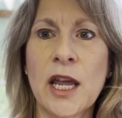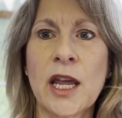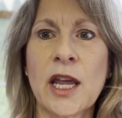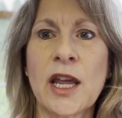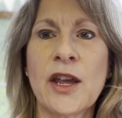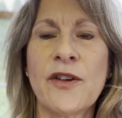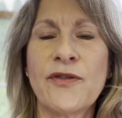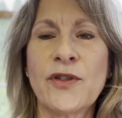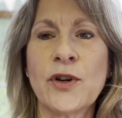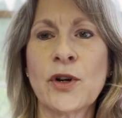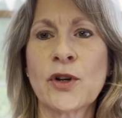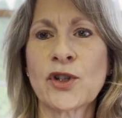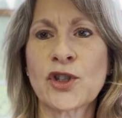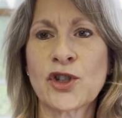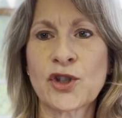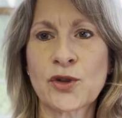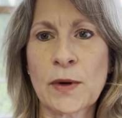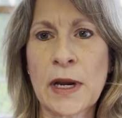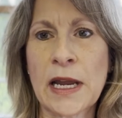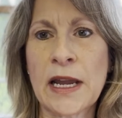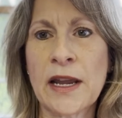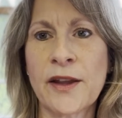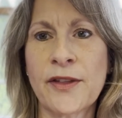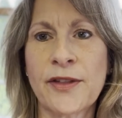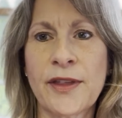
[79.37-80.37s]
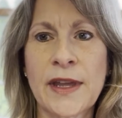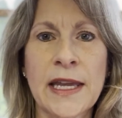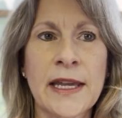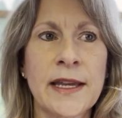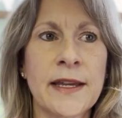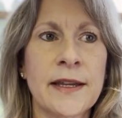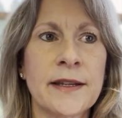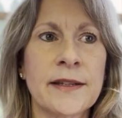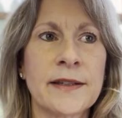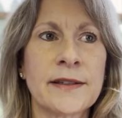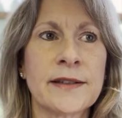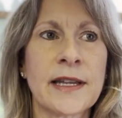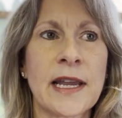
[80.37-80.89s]
If your strength
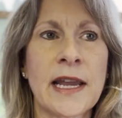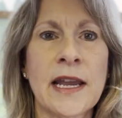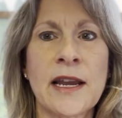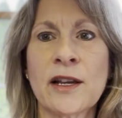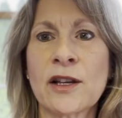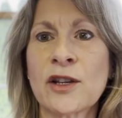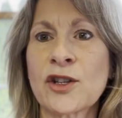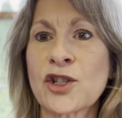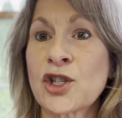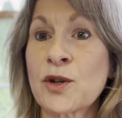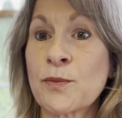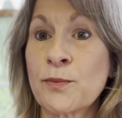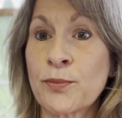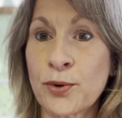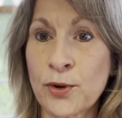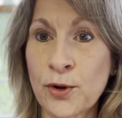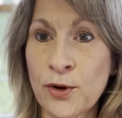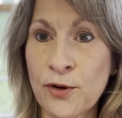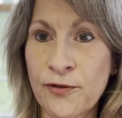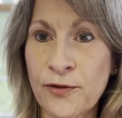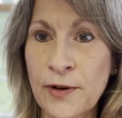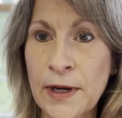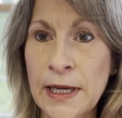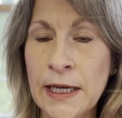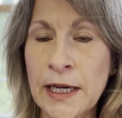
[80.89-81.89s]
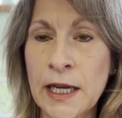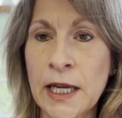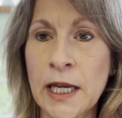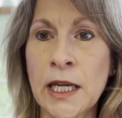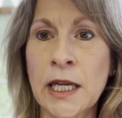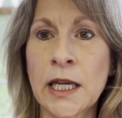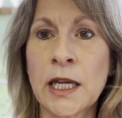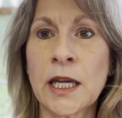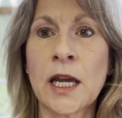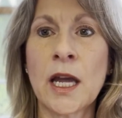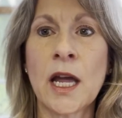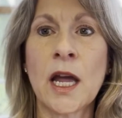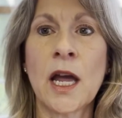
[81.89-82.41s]
is English and
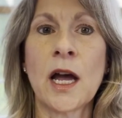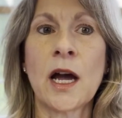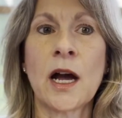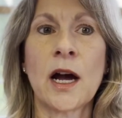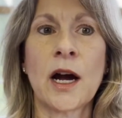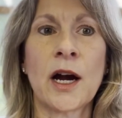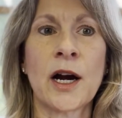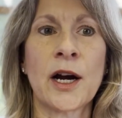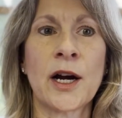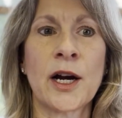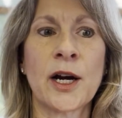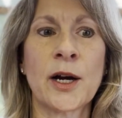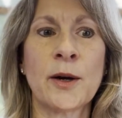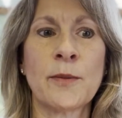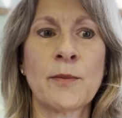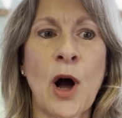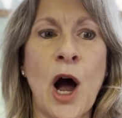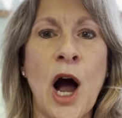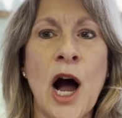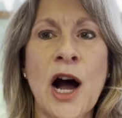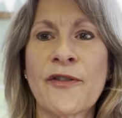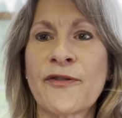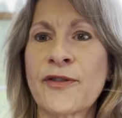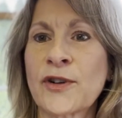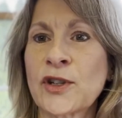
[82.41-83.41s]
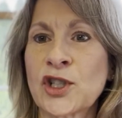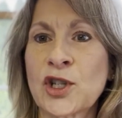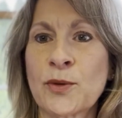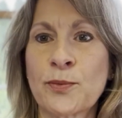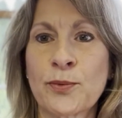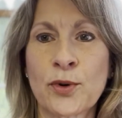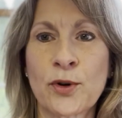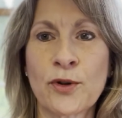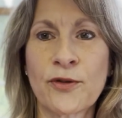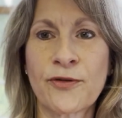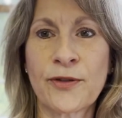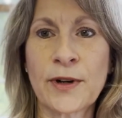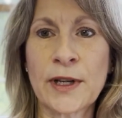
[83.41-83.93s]
proofreading, offer to
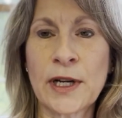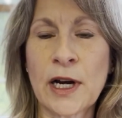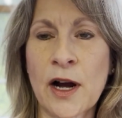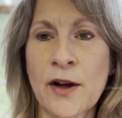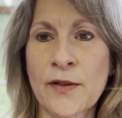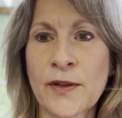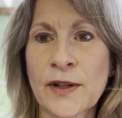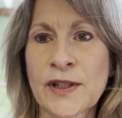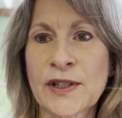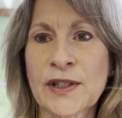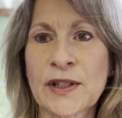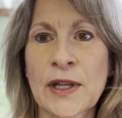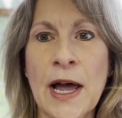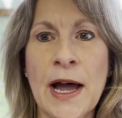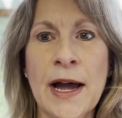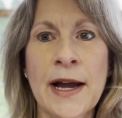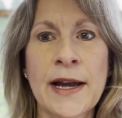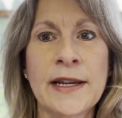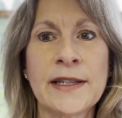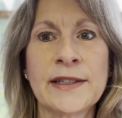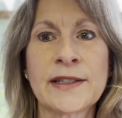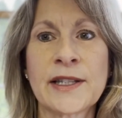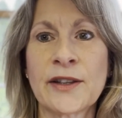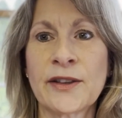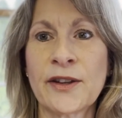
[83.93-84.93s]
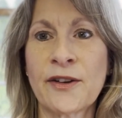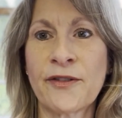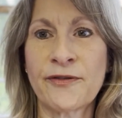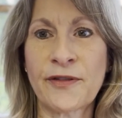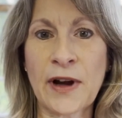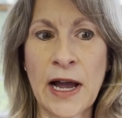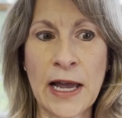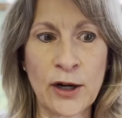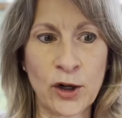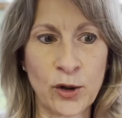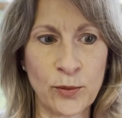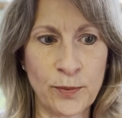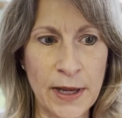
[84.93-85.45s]
proofread all the slides and the
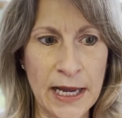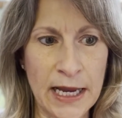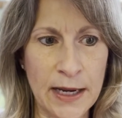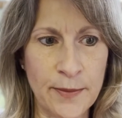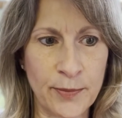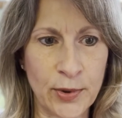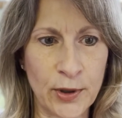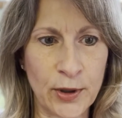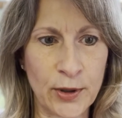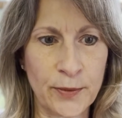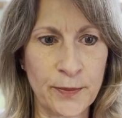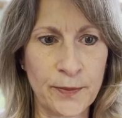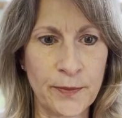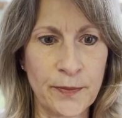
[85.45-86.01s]
final paper.